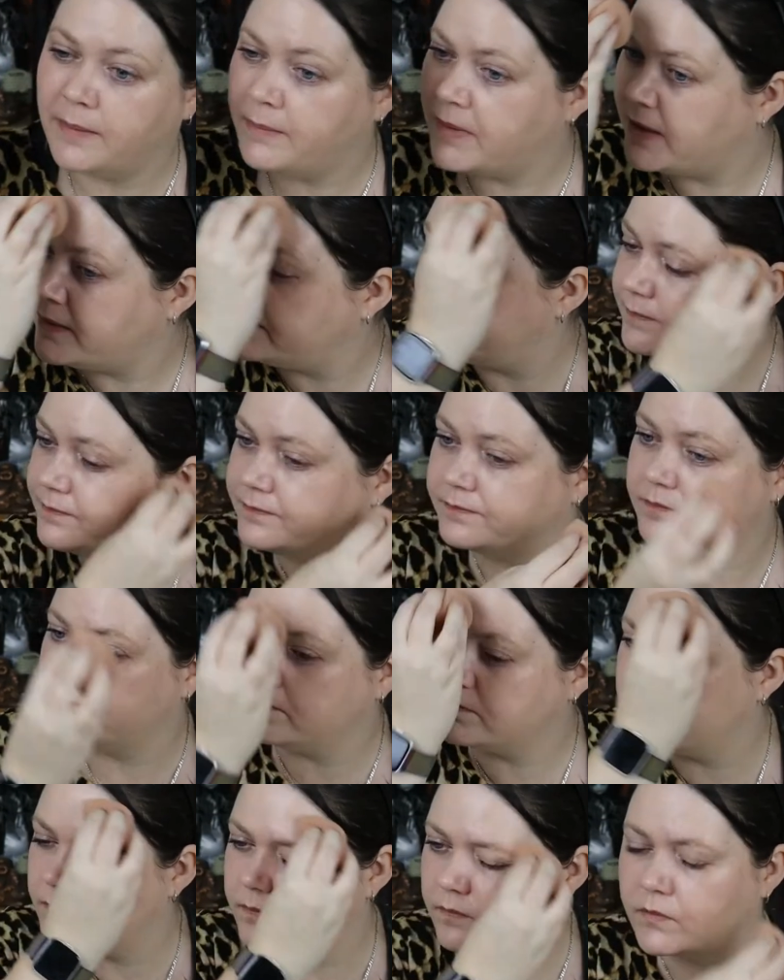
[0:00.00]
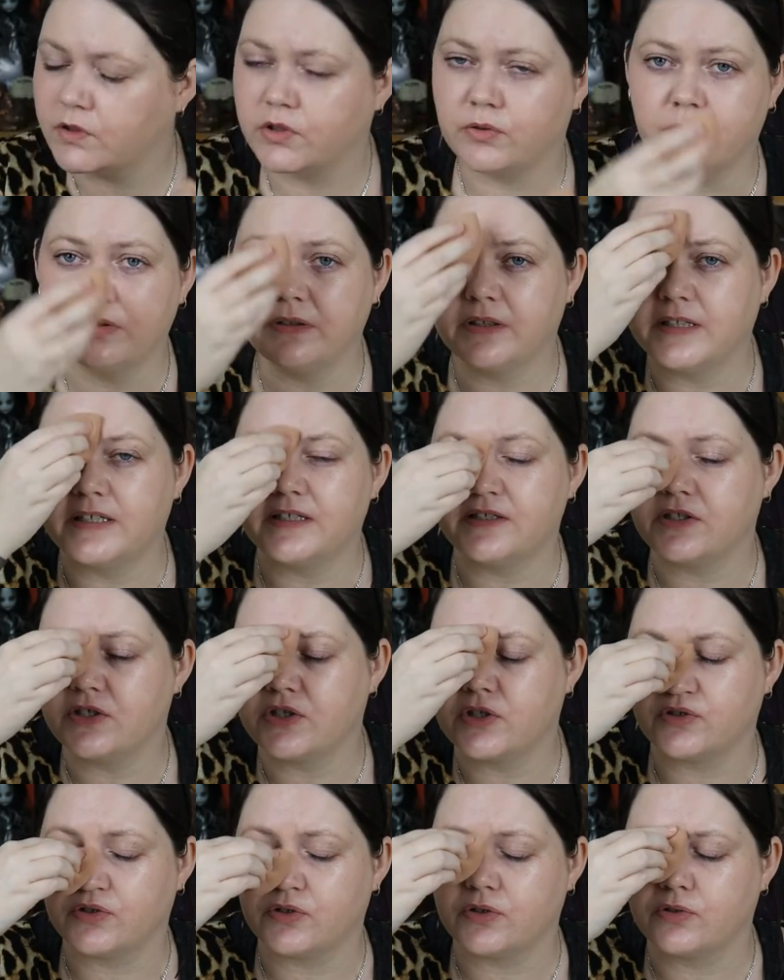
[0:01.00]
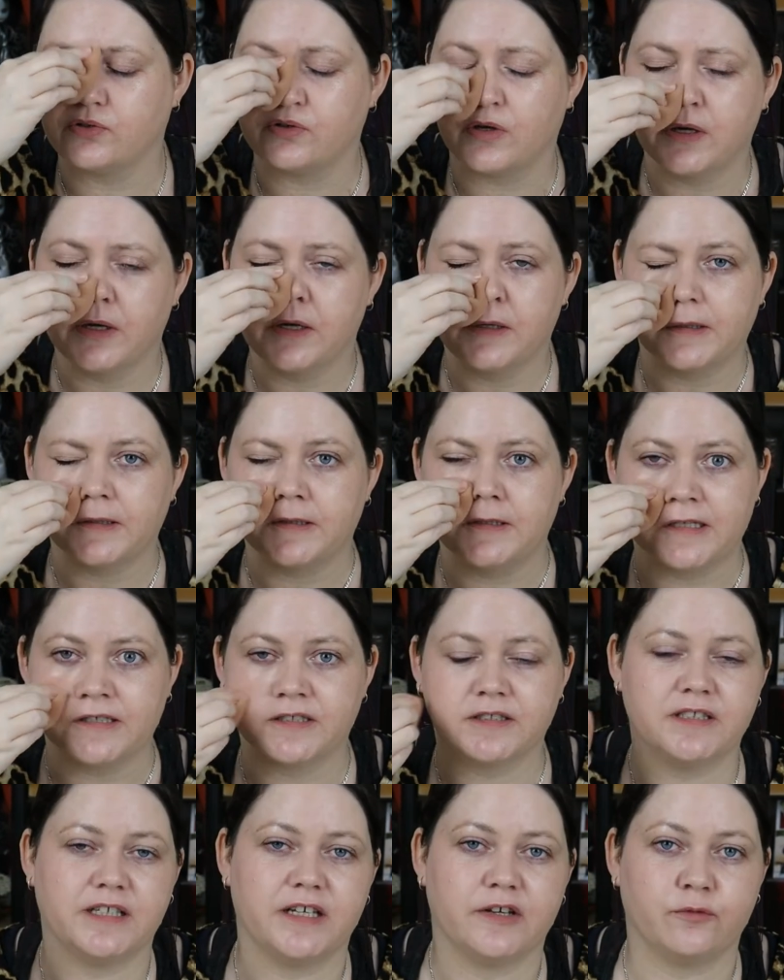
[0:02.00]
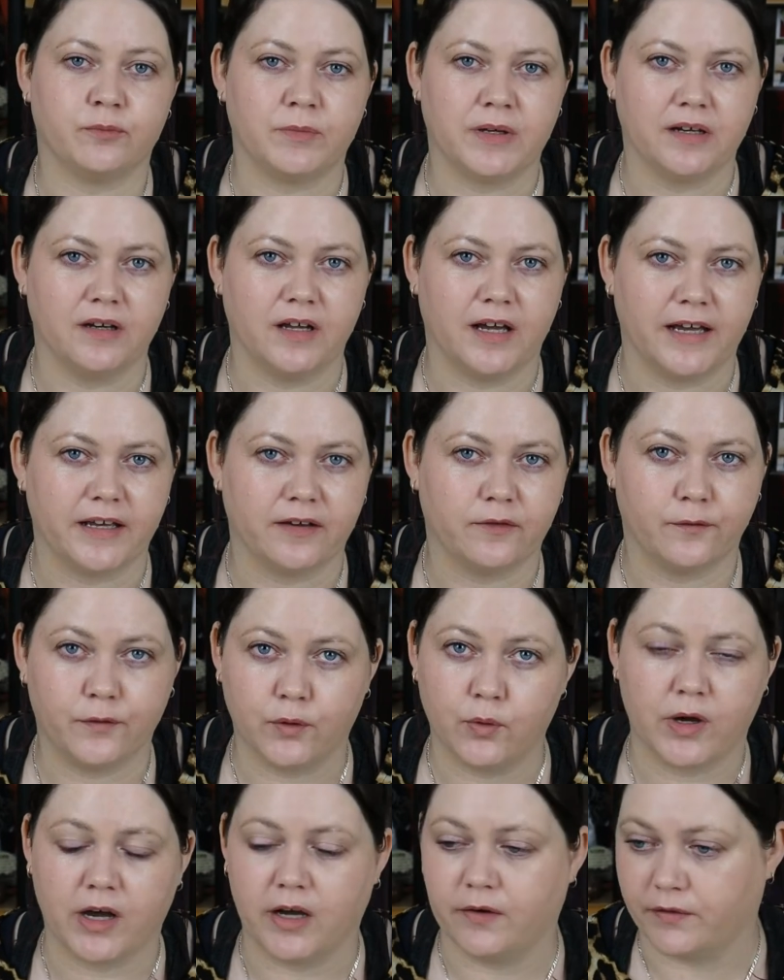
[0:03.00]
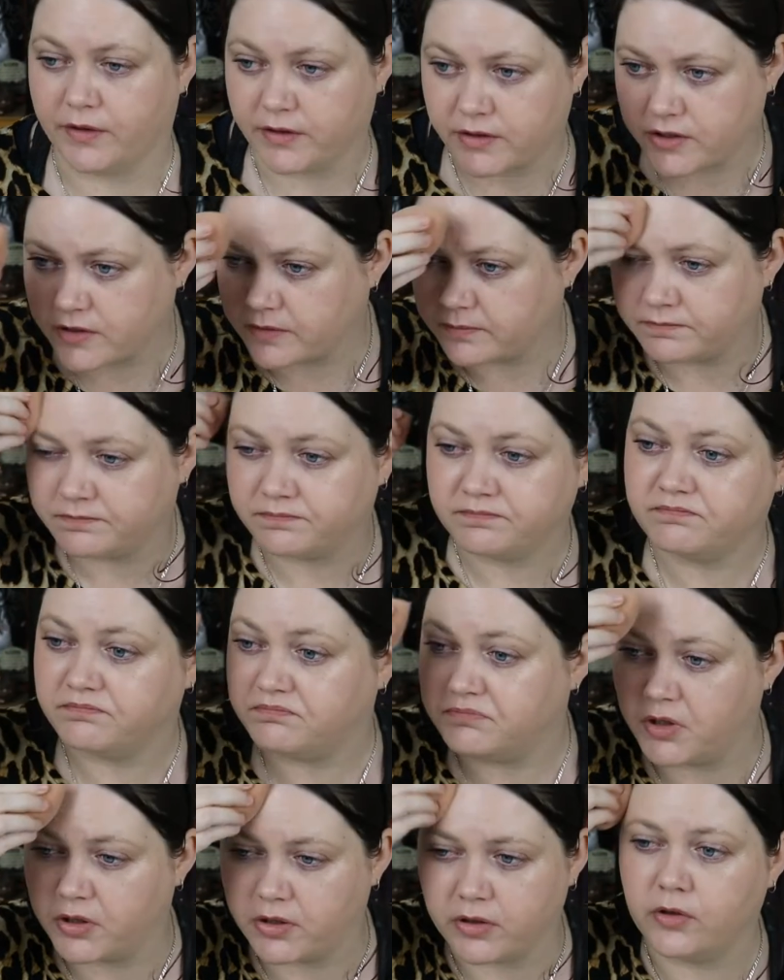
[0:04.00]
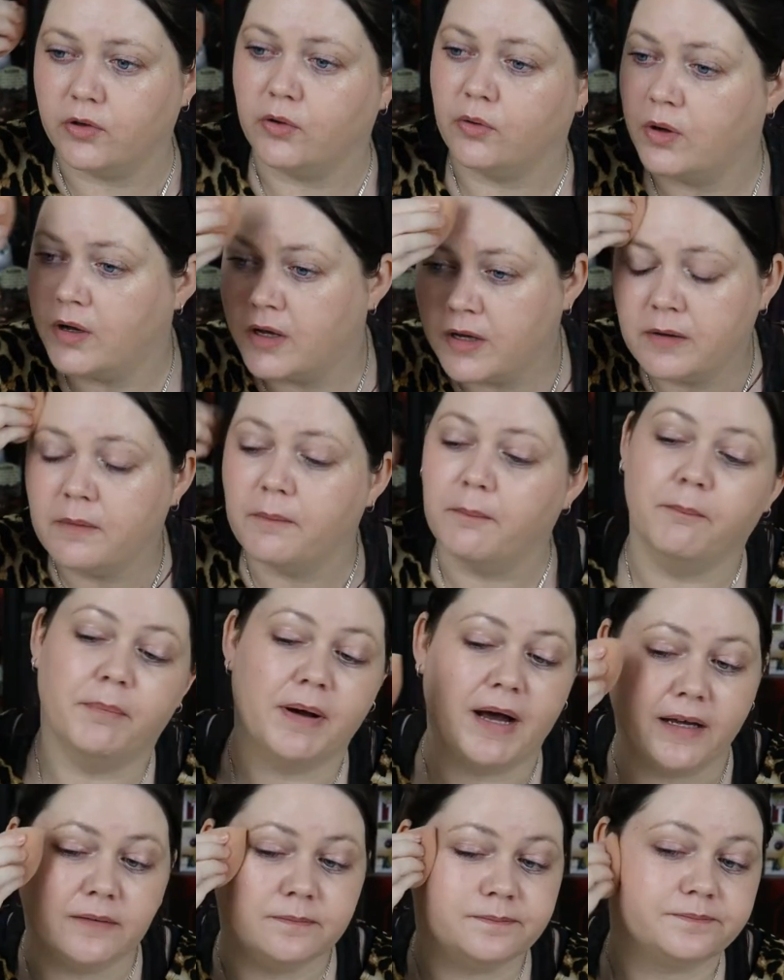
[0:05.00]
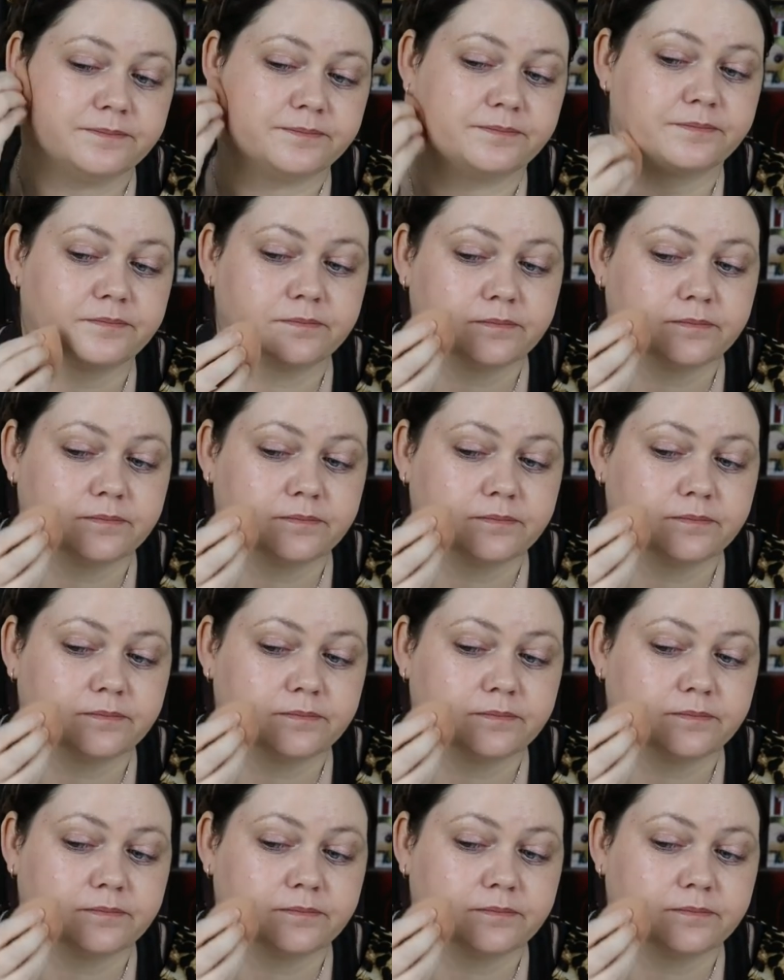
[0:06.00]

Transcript: I mean, doing these two doesn't give me like full coverage, not at all, but